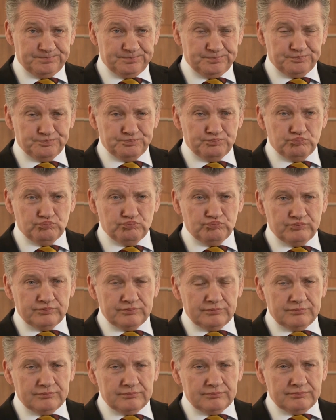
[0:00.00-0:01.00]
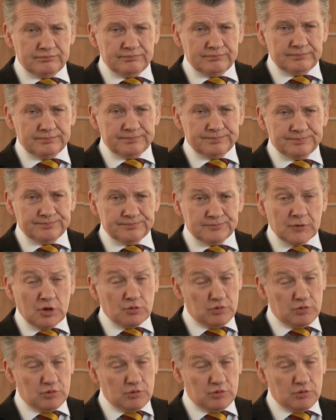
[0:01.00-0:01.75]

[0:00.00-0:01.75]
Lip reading: You did have to lose players